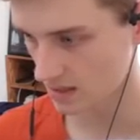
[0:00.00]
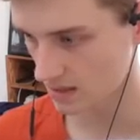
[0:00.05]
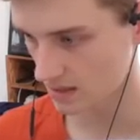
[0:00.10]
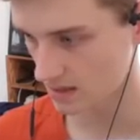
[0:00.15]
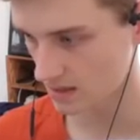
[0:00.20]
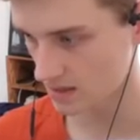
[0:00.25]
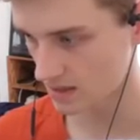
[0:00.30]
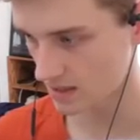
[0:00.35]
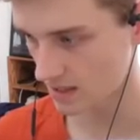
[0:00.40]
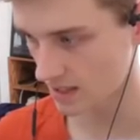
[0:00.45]

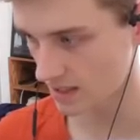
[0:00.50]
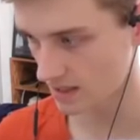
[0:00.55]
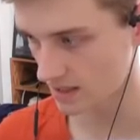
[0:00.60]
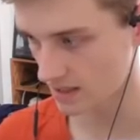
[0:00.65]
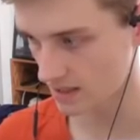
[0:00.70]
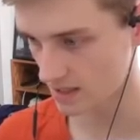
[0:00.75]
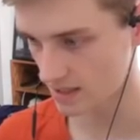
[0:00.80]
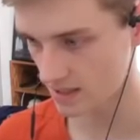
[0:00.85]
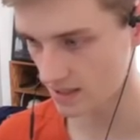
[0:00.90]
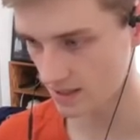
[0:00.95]
Let's get
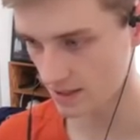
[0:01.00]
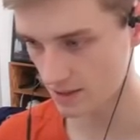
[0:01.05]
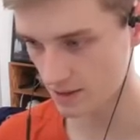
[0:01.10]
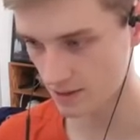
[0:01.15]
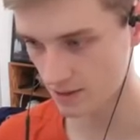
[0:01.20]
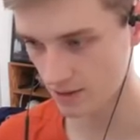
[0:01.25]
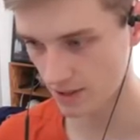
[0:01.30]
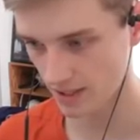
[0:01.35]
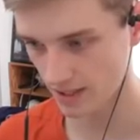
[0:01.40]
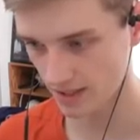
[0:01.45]
this
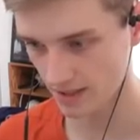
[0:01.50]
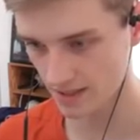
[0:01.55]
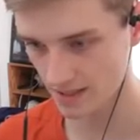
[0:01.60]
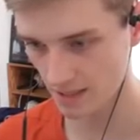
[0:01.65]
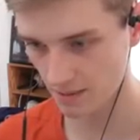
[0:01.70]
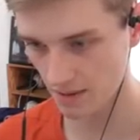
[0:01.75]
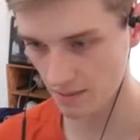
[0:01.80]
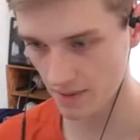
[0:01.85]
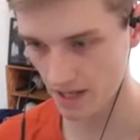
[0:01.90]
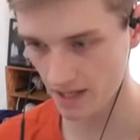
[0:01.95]
quick little
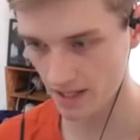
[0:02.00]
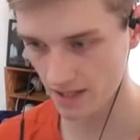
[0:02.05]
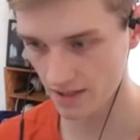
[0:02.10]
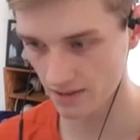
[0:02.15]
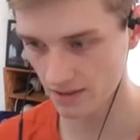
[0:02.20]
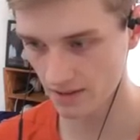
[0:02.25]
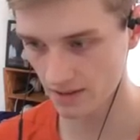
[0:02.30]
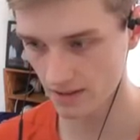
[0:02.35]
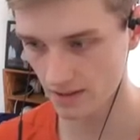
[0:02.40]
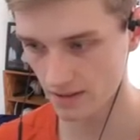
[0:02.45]
stamina back
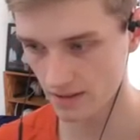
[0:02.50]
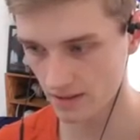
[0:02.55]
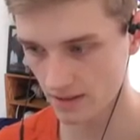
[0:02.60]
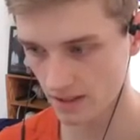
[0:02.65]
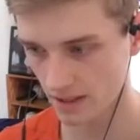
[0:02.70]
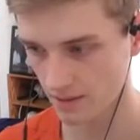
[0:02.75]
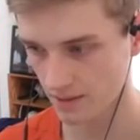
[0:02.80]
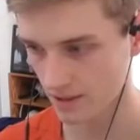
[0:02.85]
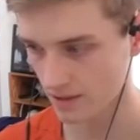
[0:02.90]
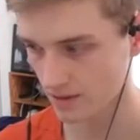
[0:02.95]
here.
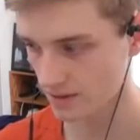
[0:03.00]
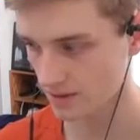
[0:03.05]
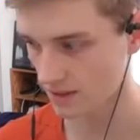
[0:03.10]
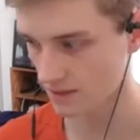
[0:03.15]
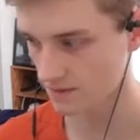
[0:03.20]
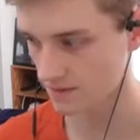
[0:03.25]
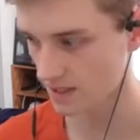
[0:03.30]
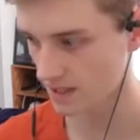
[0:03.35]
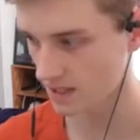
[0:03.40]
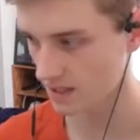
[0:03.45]
There we go,
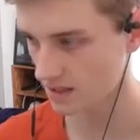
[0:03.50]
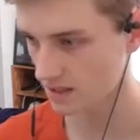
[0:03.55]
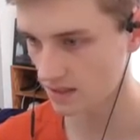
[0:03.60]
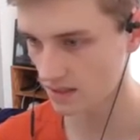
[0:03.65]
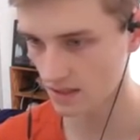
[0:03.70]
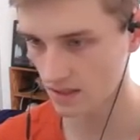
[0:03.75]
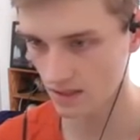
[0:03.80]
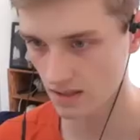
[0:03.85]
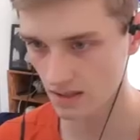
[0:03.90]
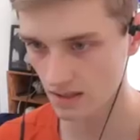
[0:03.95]
Lofta.
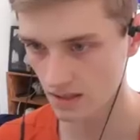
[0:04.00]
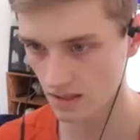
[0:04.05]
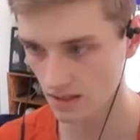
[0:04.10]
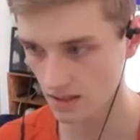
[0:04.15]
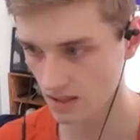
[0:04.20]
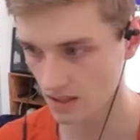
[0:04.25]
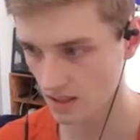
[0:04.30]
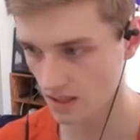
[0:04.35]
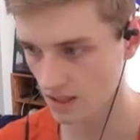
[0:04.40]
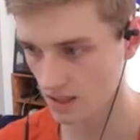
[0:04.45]

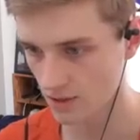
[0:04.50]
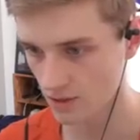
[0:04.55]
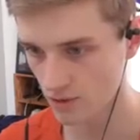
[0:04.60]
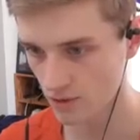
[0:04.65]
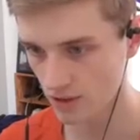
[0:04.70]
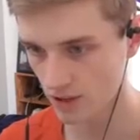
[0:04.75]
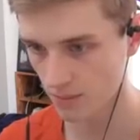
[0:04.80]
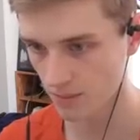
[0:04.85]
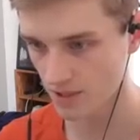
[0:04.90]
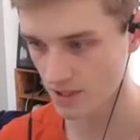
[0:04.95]

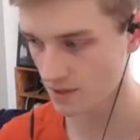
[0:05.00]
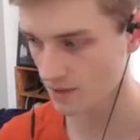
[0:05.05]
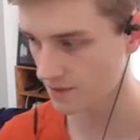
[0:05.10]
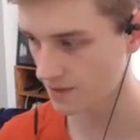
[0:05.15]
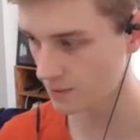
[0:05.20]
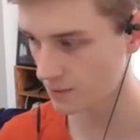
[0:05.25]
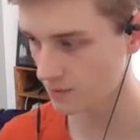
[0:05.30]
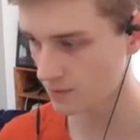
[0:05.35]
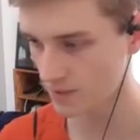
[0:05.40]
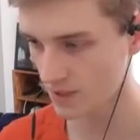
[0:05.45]
Two kilometers. I
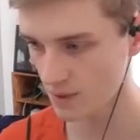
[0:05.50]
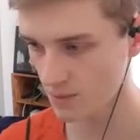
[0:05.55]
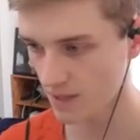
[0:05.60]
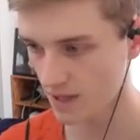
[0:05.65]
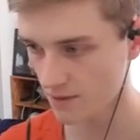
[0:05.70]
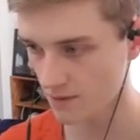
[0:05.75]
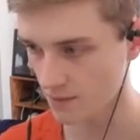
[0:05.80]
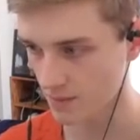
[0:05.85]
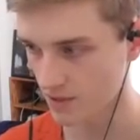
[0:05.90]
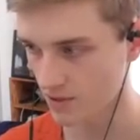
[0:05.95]
think we, we can
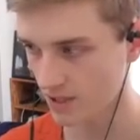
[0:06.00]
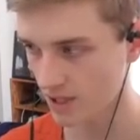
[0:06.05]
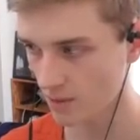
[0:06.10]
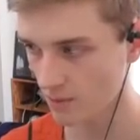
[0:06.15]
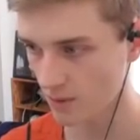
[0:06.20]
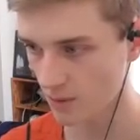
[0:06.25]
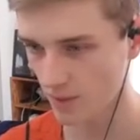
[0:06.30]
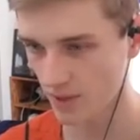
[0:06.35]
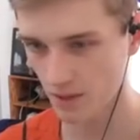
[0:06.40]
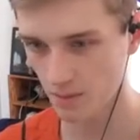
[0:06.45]
make it from here,
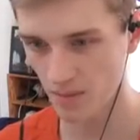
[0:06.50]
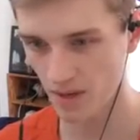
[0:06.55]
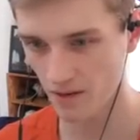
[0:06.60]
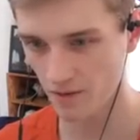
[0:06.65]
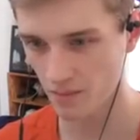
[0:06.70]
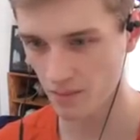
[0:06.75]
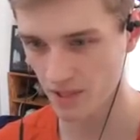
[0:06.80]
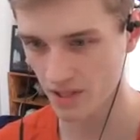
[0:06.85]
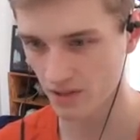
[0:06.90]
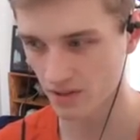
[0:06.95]
can we? We can make
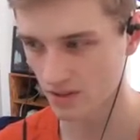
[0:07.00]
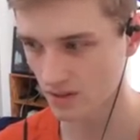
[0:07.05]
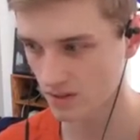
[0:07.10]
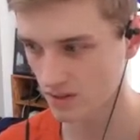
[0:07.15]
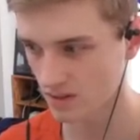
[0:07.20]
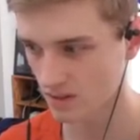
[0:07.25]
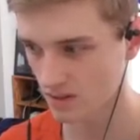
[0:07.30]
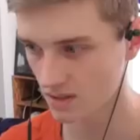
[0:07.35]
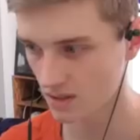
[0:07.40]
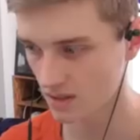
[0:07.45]
it from here.
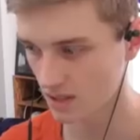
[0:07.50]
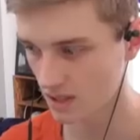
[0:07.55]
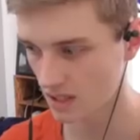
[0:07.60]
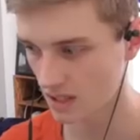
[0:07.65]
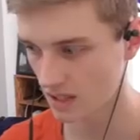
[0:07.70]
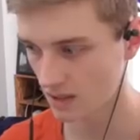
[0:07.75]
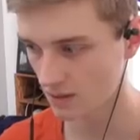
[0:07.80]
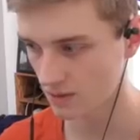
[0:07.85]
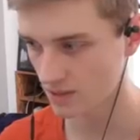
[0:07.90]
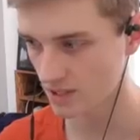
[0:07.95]

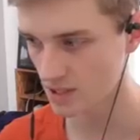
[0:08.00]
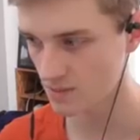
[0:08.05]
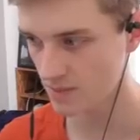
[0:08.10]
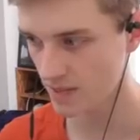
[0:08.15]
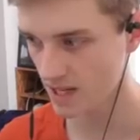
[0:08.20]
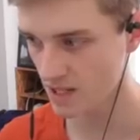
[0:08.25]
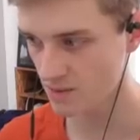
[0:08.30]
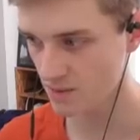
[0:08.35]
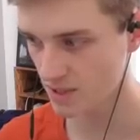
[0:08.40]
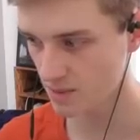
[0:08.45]
With this
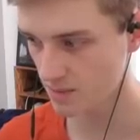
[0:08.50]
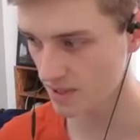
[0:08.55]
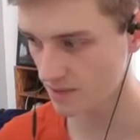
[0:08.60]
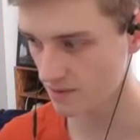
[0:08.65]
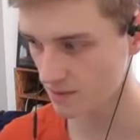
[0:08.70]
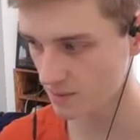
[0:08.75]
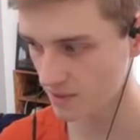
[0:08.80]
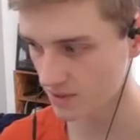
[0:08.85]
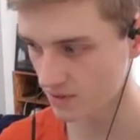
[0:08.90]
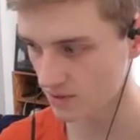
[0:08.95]
page, we can make
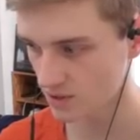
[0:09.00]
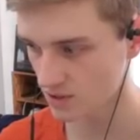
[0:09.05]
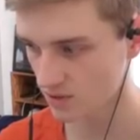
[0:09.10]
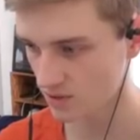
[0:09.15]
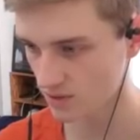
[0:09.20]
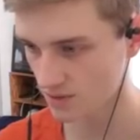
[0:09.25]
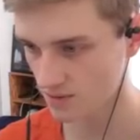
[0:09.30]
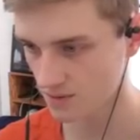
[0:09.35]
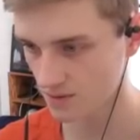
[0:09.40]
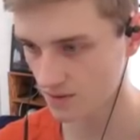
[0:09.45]
it from here,
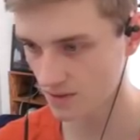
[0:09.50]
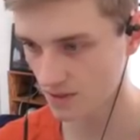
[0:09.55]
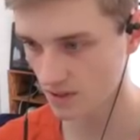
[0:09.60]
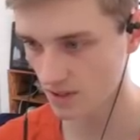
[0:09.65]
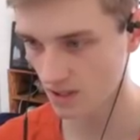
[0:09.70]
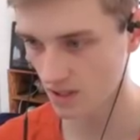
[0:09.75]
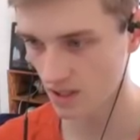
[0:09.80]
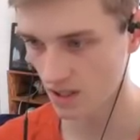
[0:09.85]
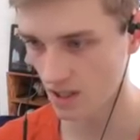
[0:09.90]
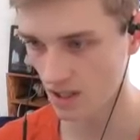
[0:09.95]
sort of.
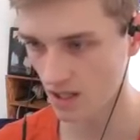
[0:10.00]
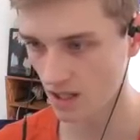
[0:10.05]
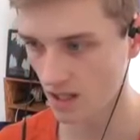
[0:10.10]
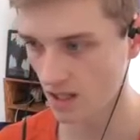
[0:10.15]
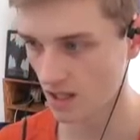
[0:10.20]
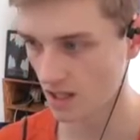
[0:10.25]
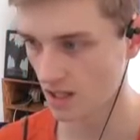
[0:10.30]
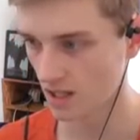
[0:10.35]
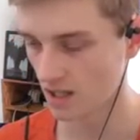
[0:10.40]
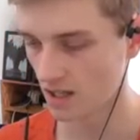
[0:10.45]

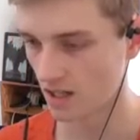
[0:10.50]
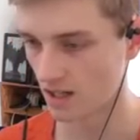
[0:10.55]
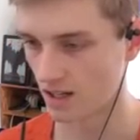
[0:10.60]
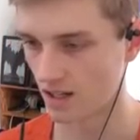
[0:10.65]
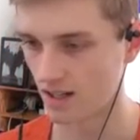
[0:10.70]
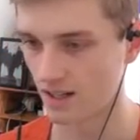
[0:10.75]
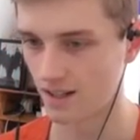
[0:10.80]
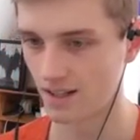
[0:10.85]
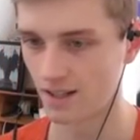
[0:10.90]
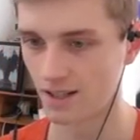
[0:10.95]

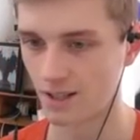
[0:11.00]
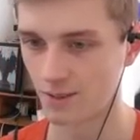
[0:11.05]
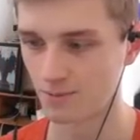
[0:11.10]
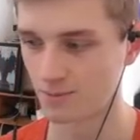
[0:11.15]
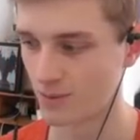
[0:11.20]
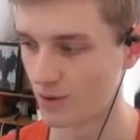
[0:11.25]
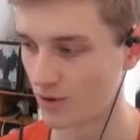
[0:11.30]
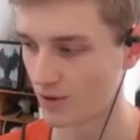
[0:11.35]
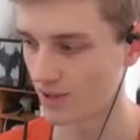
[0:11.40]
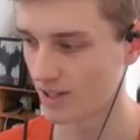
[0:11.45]
Oh,
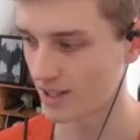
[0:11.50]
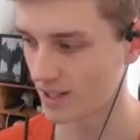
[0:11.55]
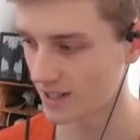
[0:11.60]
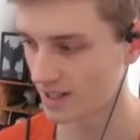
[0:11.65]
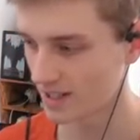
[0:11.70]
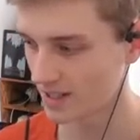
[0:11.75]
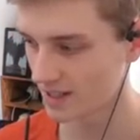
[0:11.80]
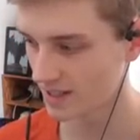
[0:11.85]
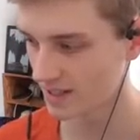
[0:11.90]
boy.